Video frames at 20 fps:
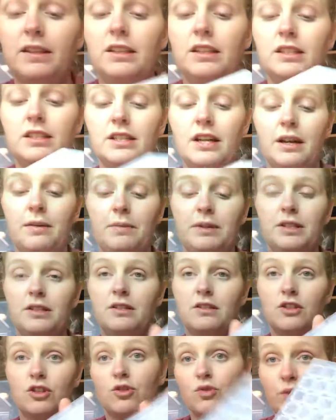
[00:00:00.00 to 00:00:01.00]
the
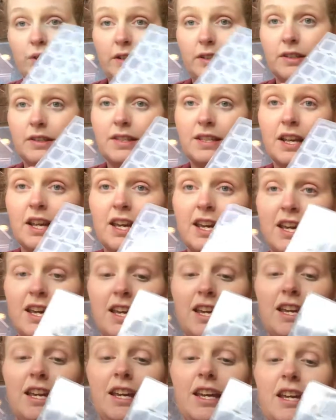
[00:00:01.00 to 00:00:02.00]
diamonds, the drills
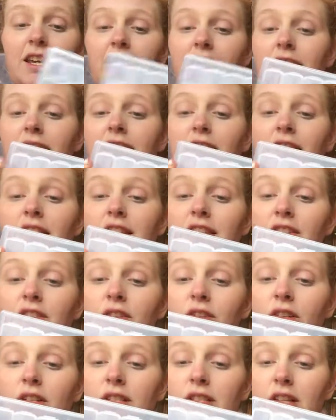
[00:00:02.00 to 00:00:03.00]
in these
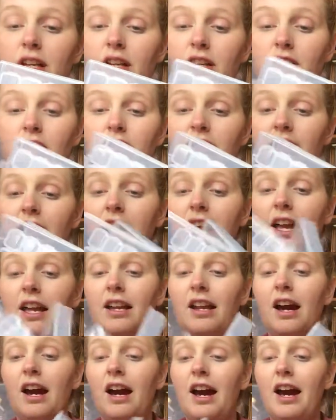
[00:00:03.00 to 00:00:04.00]
little containers.
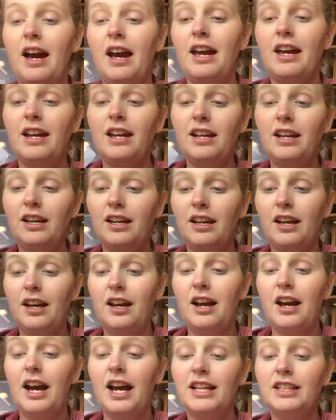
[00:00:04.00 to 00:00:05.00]
And I,
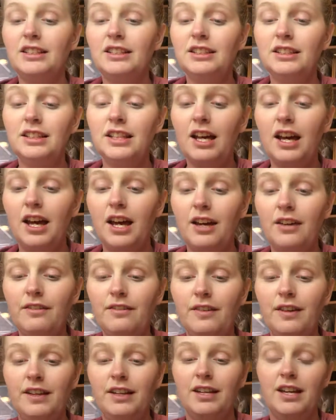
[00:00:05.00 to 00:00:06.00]
I
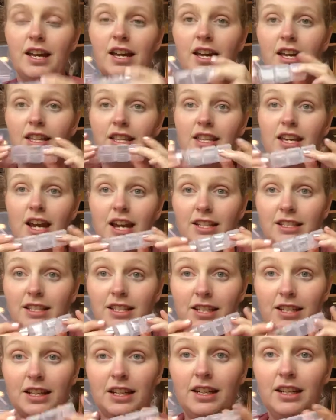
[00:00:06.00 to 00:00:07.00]
love the
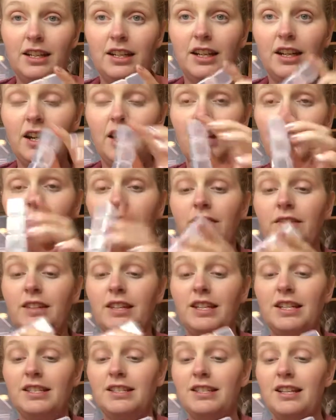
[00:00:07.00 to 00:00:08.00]
idea of
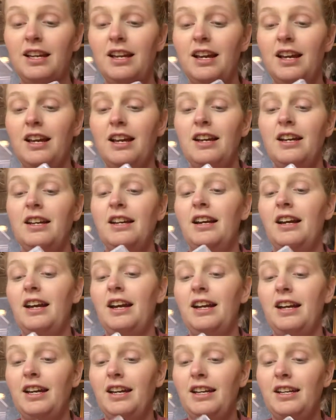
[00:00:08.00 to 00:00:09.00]
these.
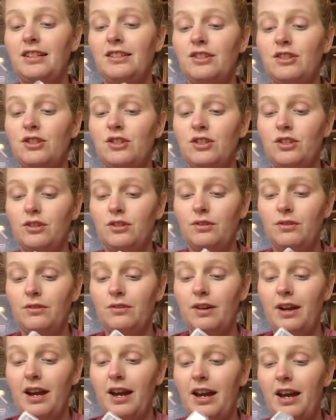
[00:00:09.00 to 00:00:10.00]
I
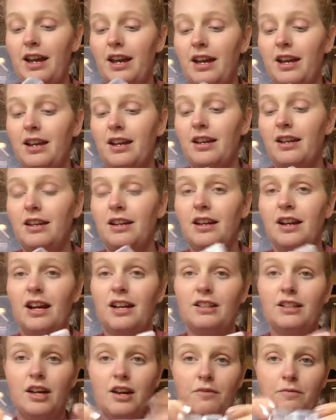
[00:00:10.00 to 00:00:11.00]
do, I,
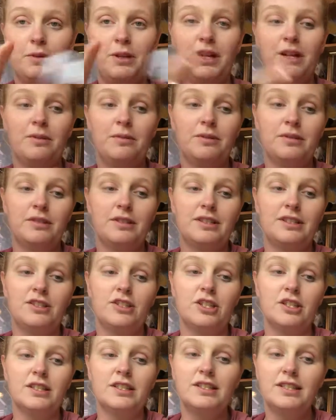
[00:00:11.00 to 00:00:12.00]
I love being able to
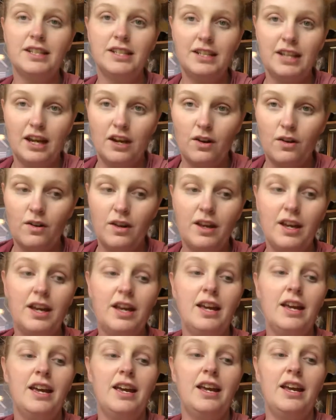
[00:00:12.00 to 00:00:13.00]
just sit down
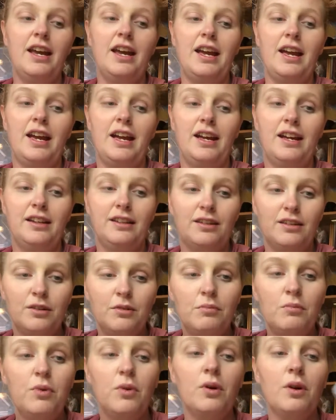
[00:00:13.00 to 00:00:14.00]
and
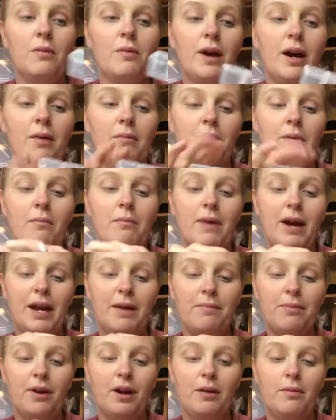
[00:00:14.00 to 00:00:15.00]
pour them out. But
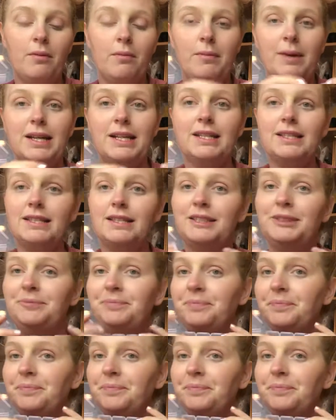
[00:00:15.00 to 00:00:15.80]
my problem is,